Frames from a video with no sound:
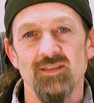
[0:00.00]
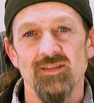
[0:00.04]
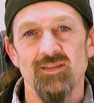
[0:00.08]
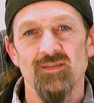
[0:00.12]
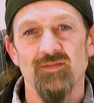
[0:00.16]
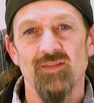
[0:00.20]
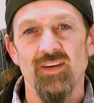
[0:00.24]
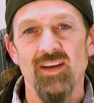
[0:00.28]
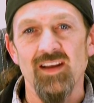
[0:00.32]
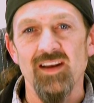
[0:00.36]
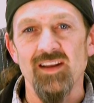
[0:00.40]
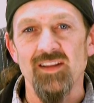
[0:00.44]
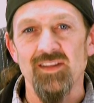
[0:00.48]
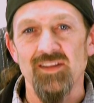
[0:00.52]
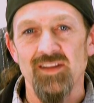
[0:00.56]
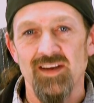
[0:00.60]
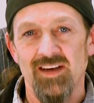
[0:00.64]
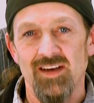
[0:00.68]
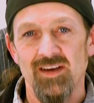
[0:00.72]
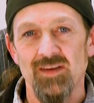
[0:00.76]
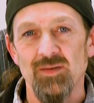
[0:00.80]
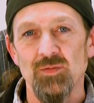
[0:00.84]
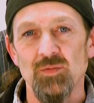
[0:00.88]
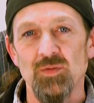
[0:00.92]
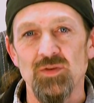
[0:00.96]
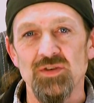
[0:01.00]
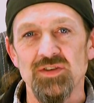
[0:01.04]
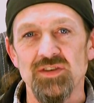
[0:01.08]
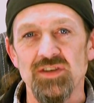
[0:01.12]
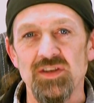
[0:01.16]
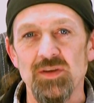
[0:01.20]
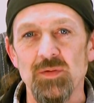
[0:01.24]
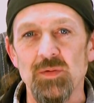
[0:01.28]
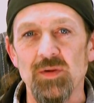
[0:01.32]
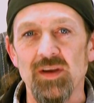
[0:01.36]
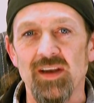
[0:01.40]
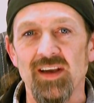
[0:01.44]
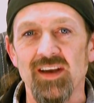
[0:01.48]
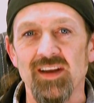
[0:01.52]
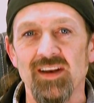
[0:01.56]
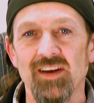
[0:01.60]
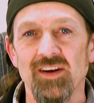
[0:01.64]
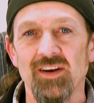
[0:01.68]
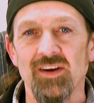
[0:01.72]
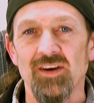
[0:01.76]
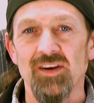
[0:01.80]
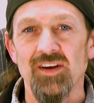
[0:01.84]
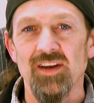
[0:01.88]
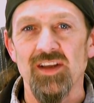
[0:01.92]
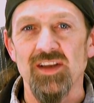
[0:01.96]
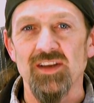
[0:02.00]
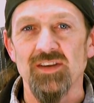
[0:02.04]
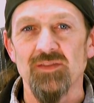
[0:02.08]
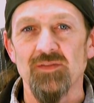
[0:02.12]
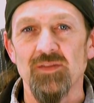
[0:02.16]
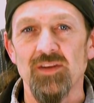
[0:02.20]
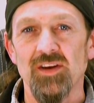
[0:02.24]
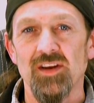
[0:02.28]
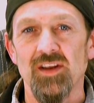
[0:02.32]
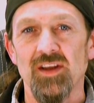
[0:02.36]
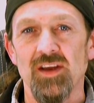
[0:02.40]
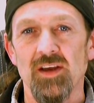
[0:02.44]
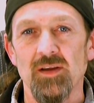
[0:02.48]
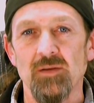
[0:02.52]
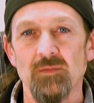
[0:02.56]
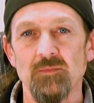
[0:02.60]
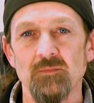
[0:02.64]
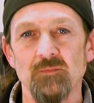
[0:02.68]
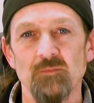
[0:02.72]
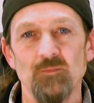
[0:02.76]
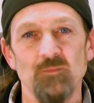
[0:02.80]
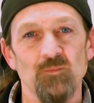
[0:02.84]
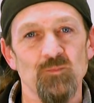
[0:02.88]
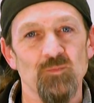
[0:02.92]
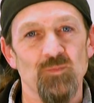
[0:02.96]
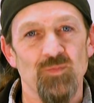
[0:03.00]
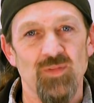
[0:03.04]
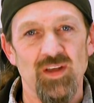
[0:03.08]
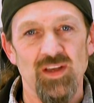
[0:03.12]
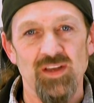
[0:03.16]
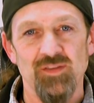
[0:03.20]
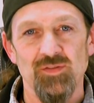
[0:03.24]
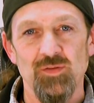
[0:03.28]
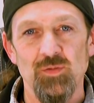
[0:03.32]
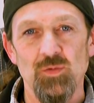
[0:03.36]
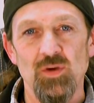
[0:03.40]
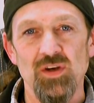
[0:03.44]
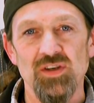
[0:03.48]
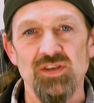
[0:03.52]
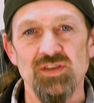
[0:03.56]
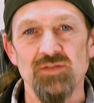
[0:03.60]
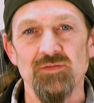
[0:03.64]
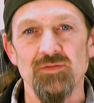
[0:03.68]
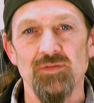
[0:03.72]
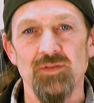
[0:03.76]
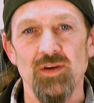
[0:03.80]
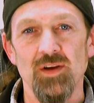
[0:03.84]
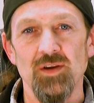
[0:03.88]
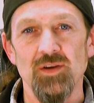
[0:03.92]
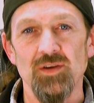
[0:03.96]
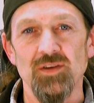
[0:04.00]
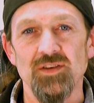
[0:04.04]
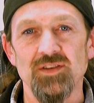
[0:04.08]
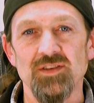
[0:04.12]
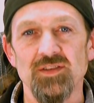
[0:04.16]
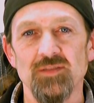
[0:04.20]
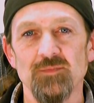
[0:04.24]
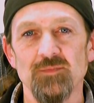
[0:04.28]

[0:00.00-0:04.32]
Failing that, we'll see you again in our next video. Thanks for watching, folks.